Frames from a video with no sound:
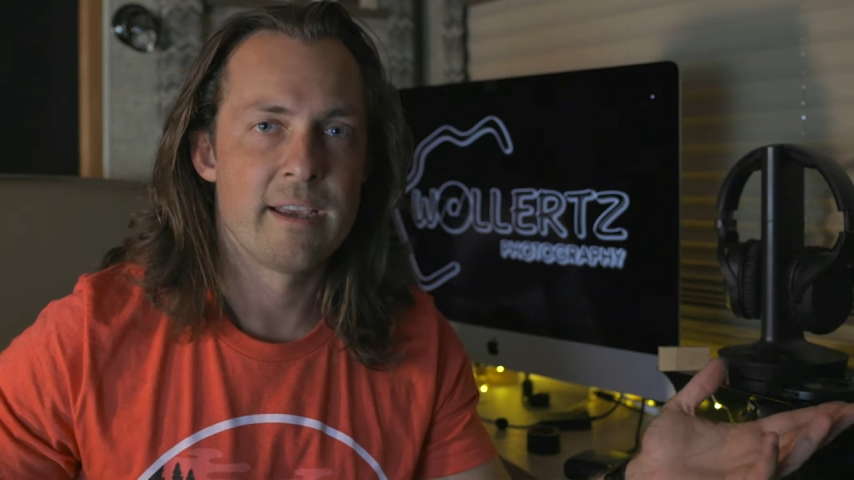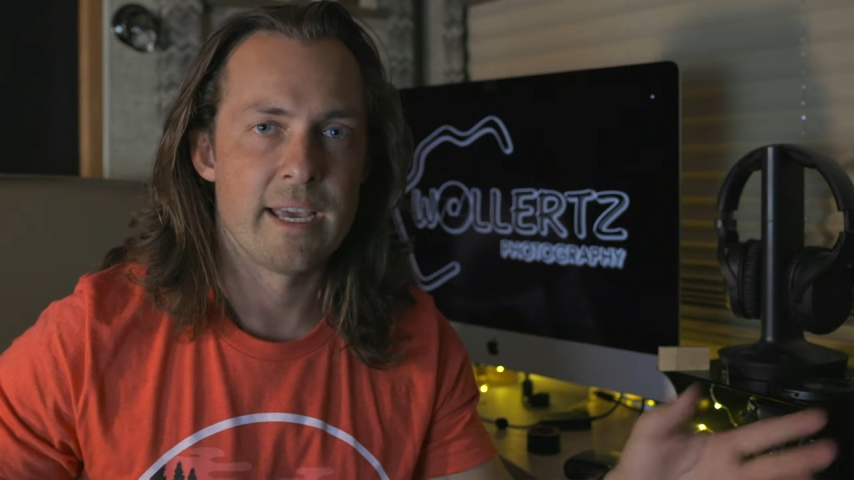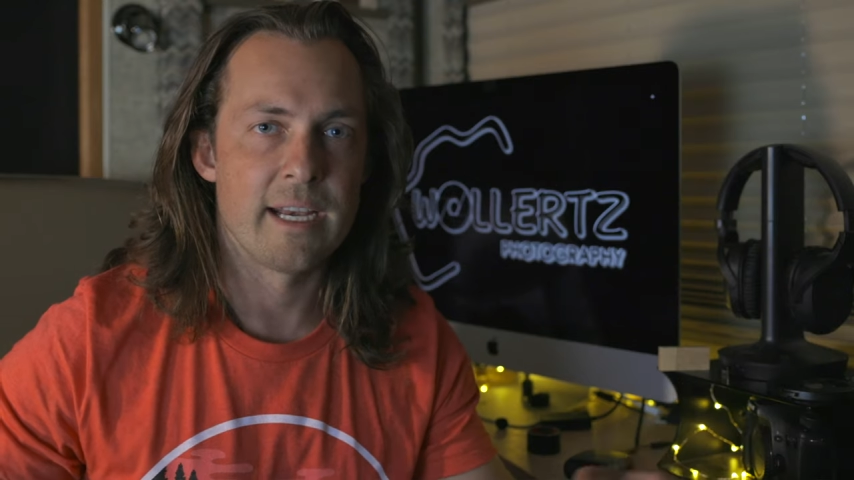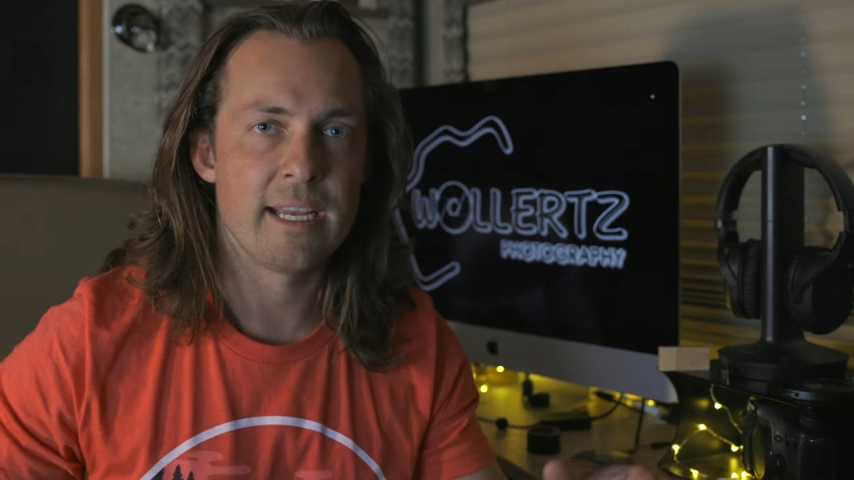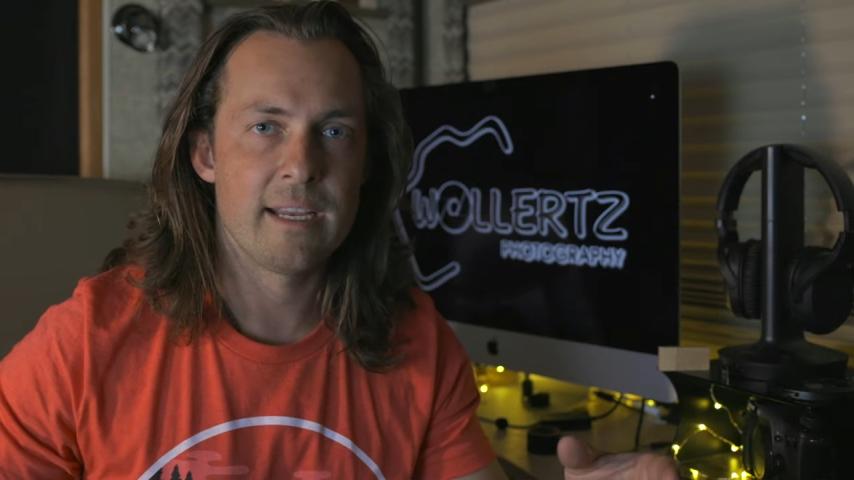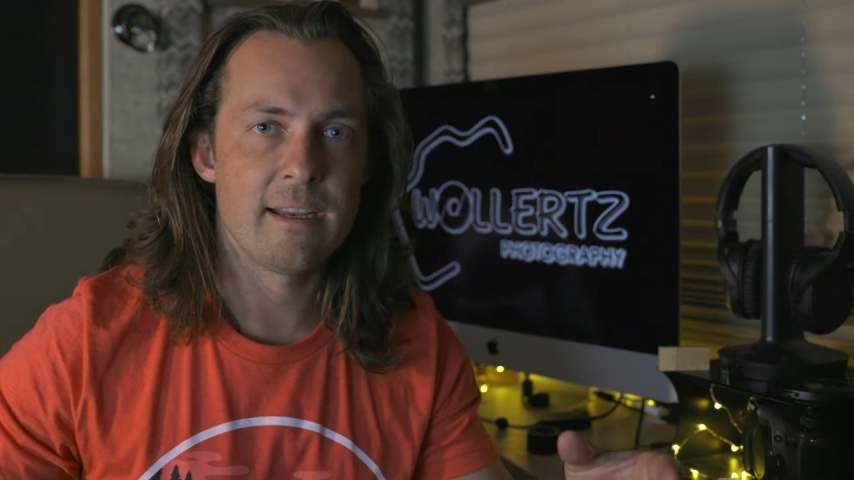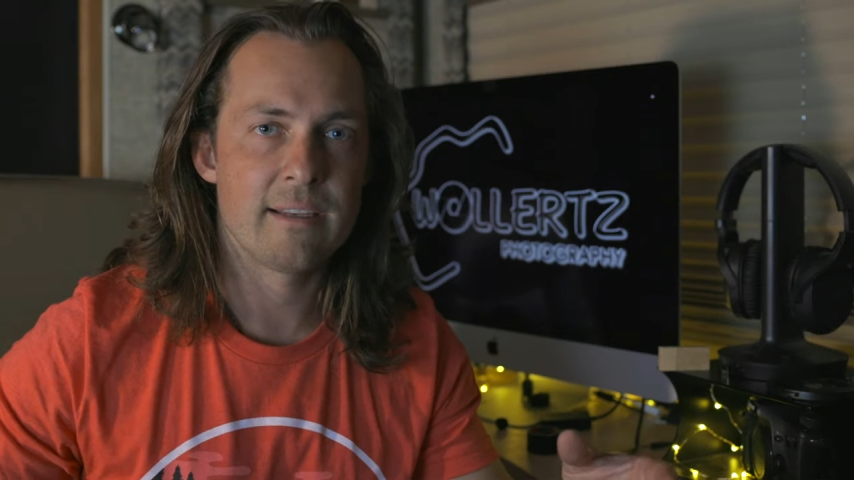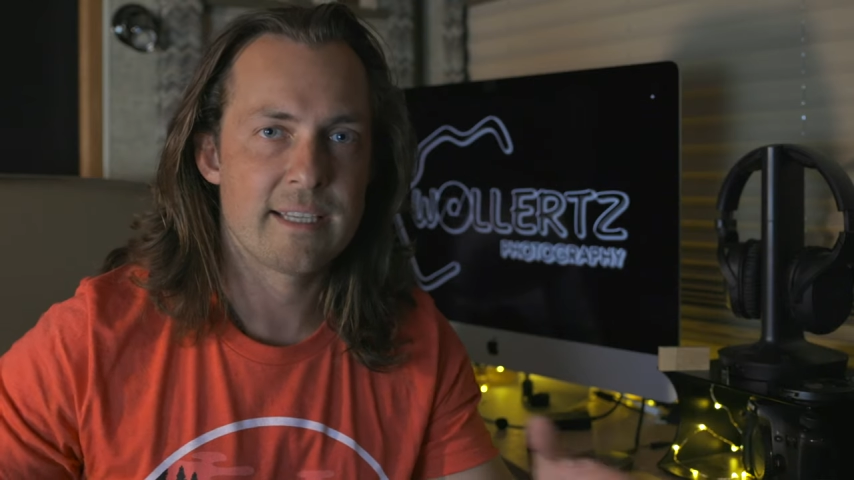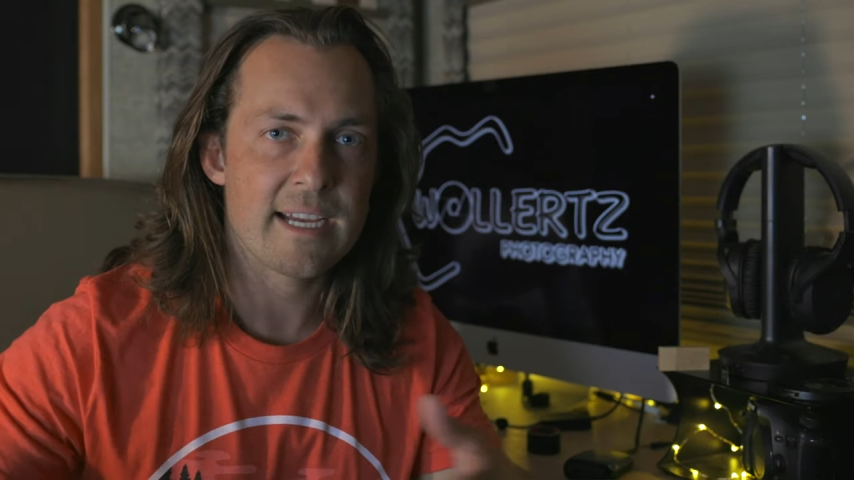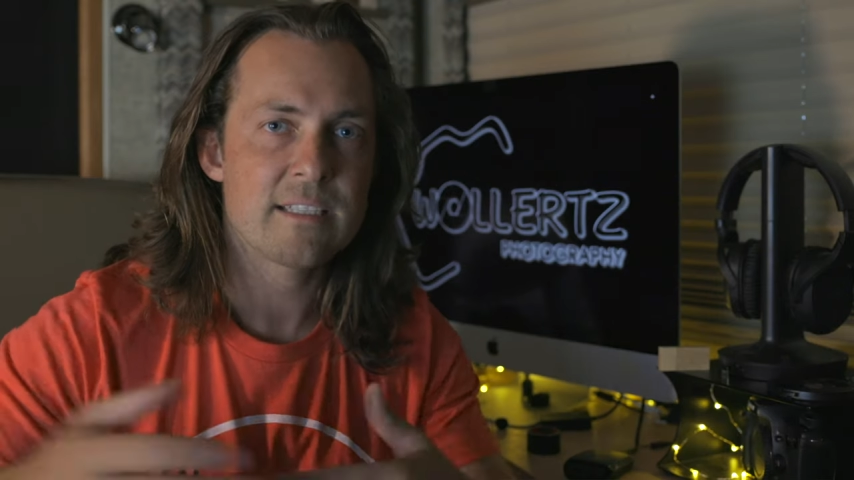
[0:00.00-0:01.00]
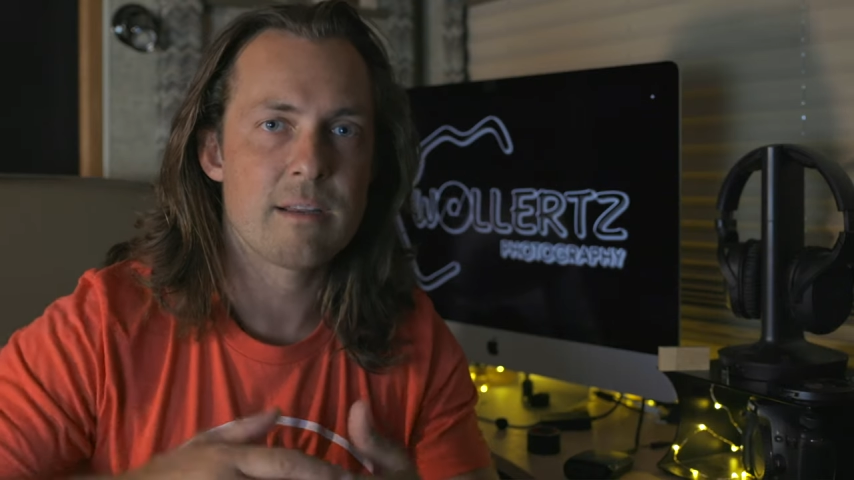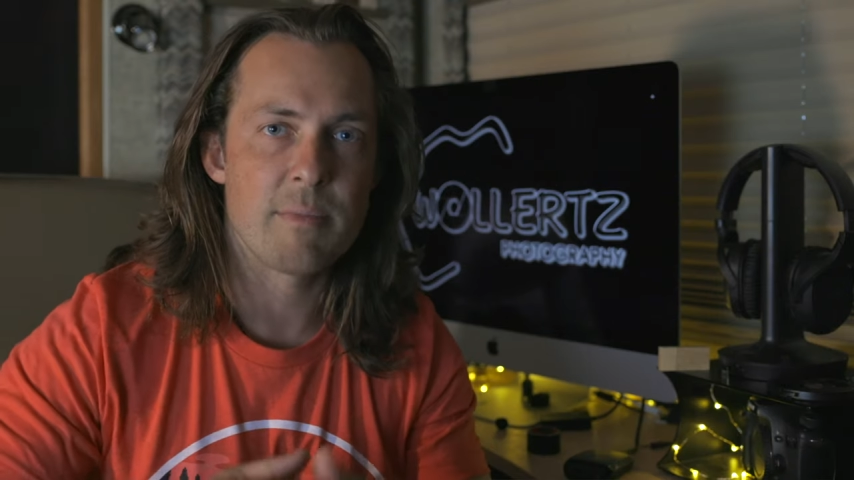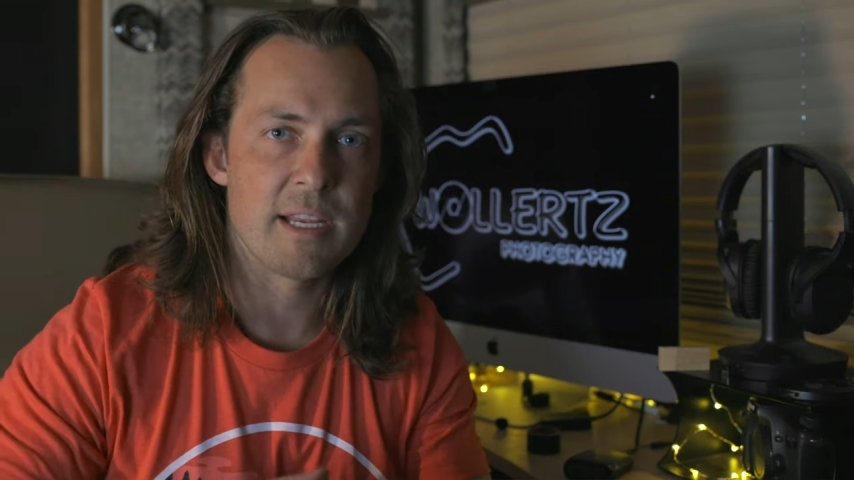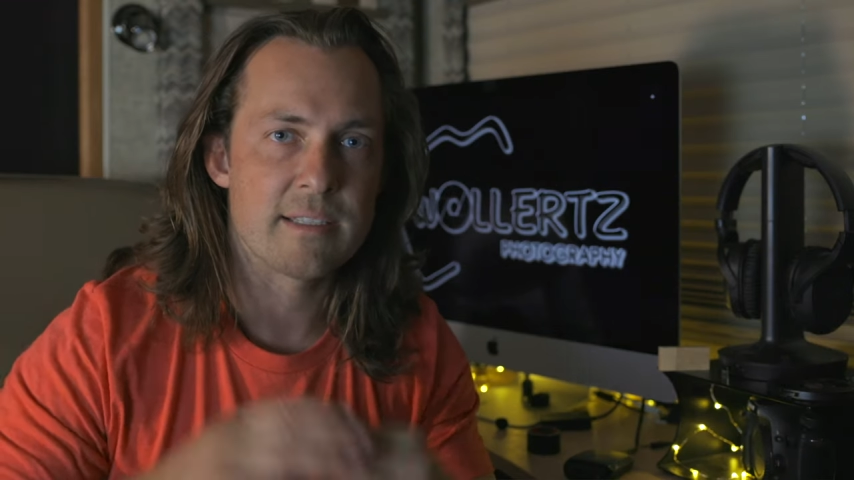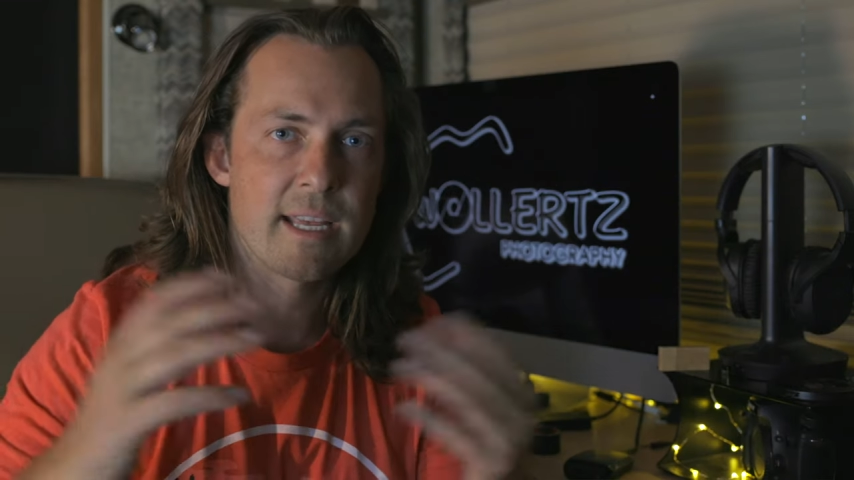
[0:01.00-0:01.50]
And he texted
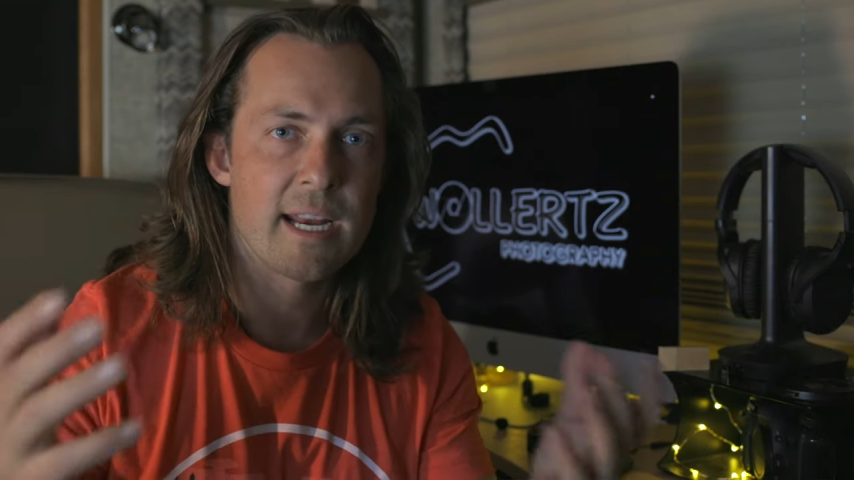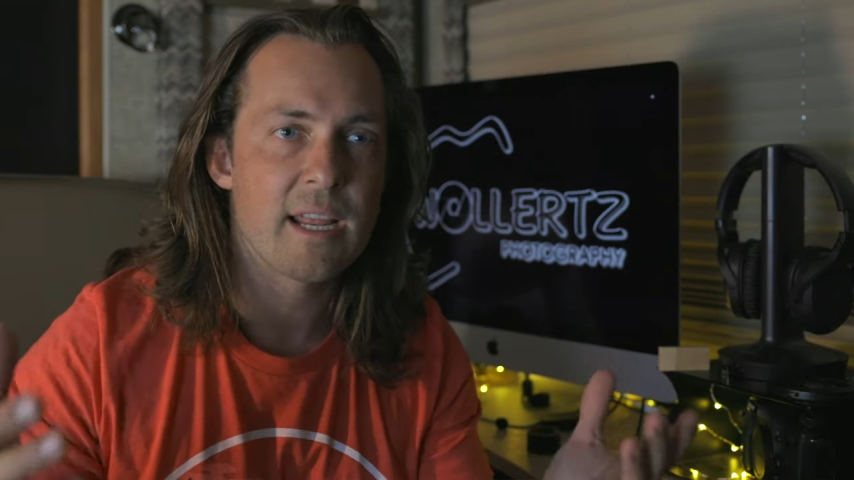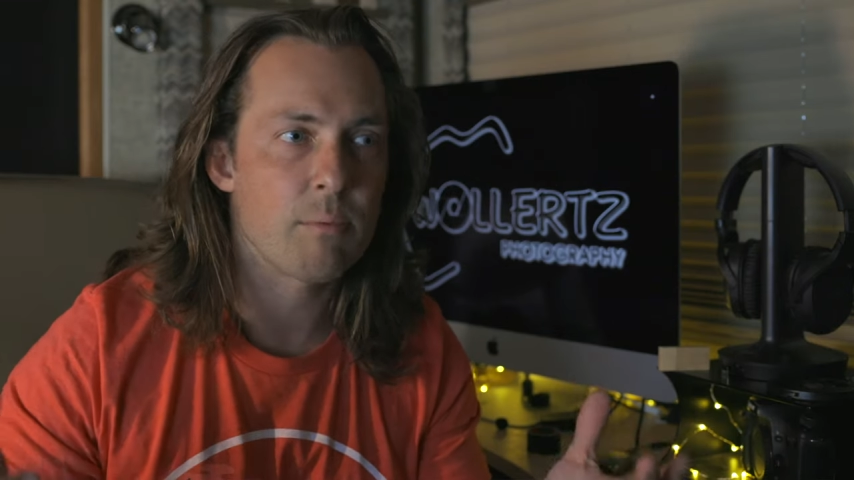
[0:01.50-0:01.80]
me and said, hey,